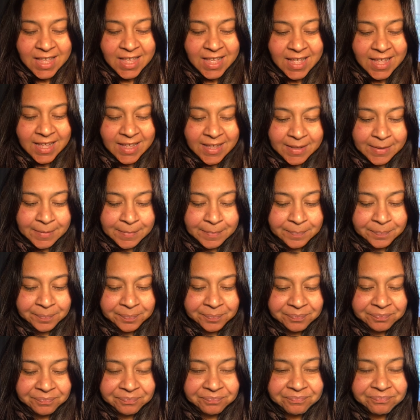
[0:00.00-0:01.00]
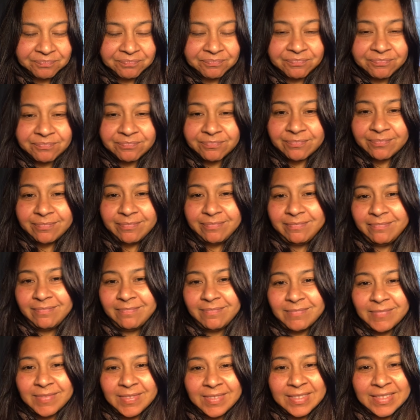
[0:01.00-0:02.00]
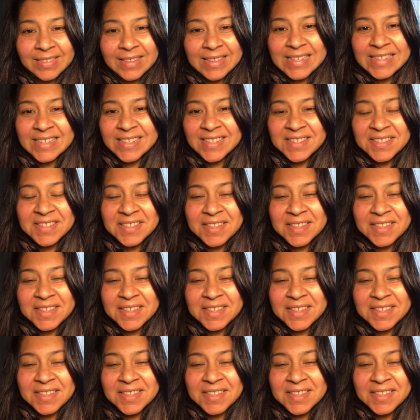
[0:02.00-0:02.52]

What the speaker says: Um, since